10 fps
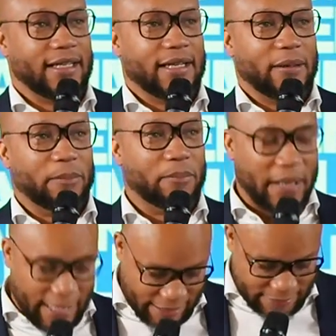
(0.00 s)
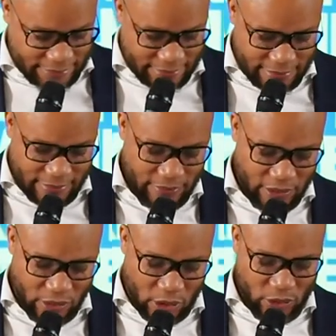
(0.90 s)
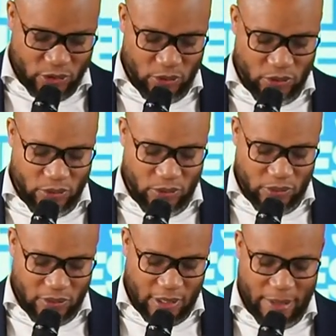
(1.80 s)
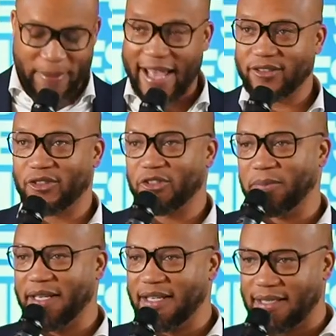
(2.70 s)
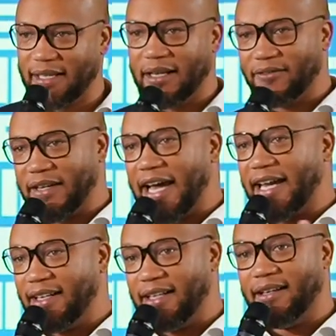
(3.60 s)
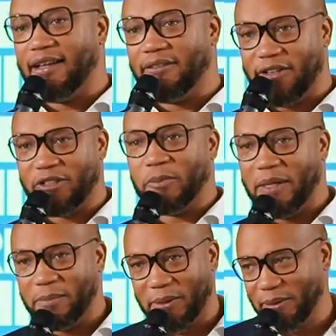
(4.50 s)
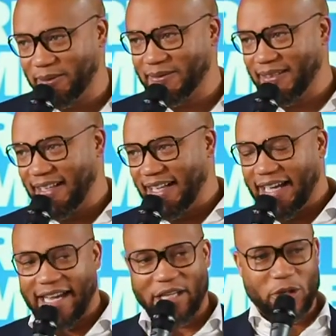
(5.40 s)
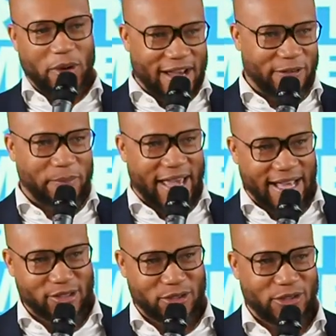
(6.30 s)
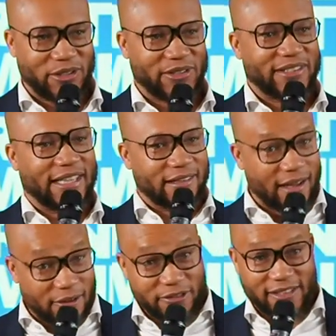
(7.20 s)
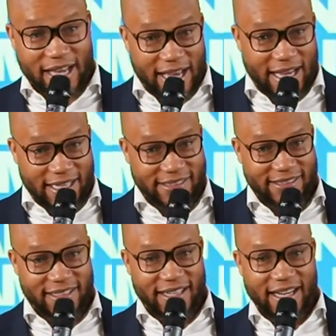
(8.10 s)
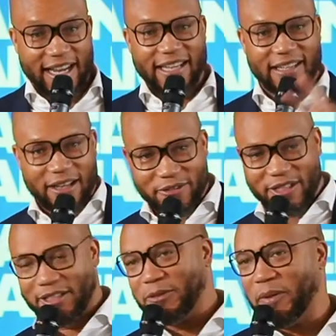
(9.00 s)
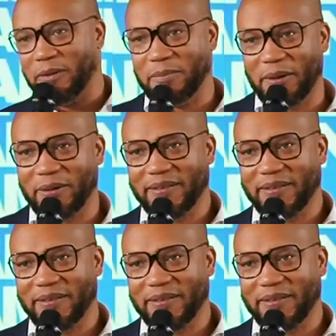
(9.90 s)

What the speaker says: But there are those who are pastors because they love God and they love his people. And you have a pastor that loves God and loves his people.